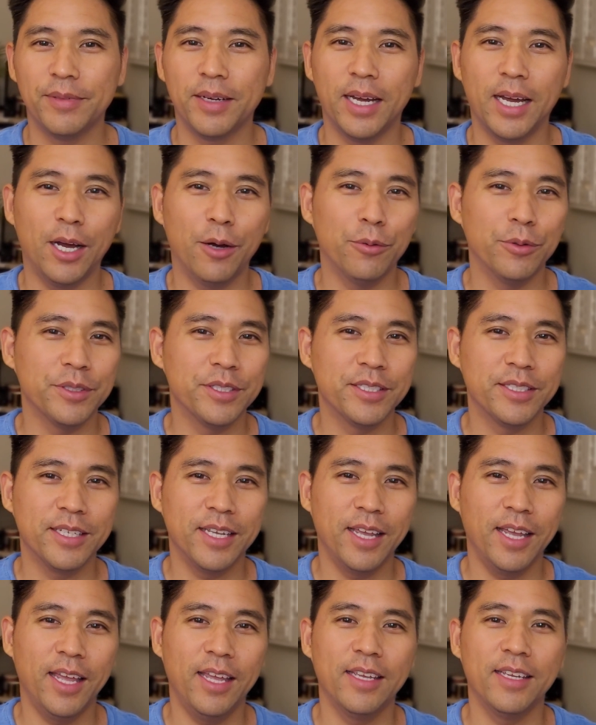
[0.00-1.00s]
I would
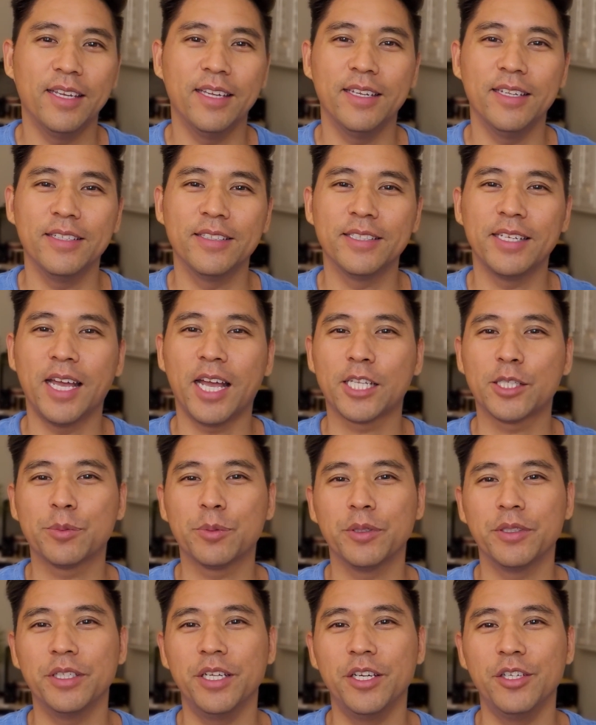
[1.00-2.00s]
say it is
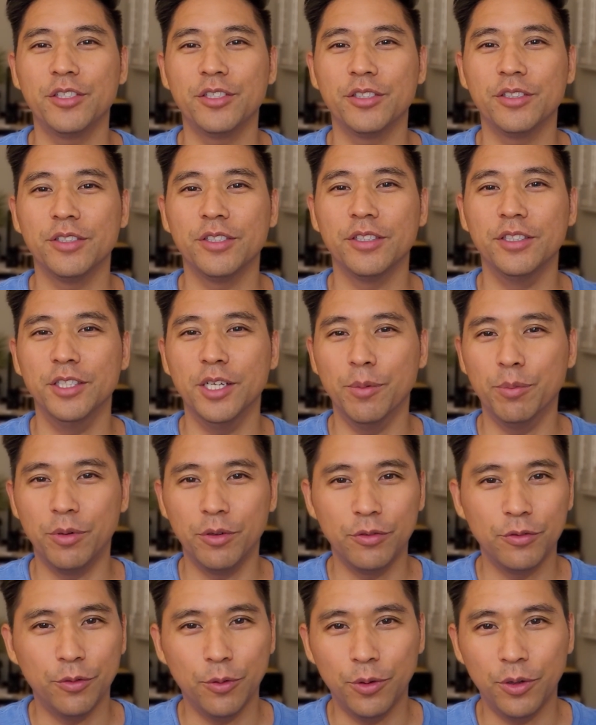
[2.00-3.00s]
explanation number
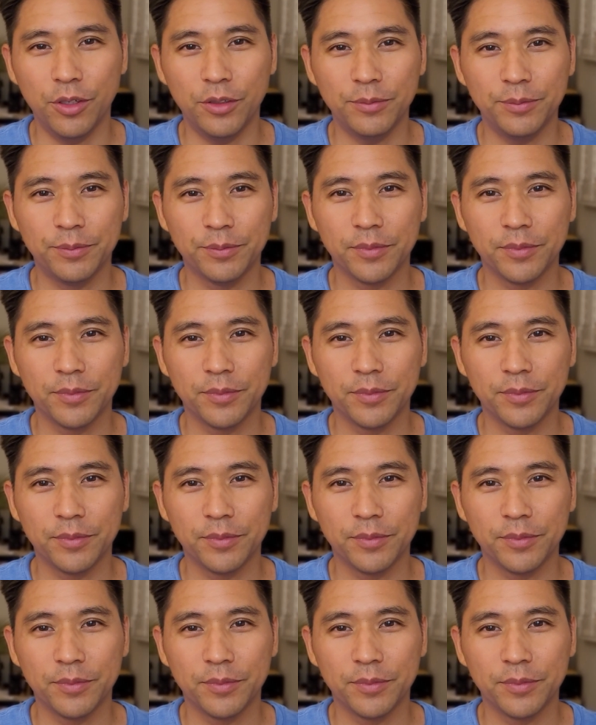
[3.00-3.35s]
four.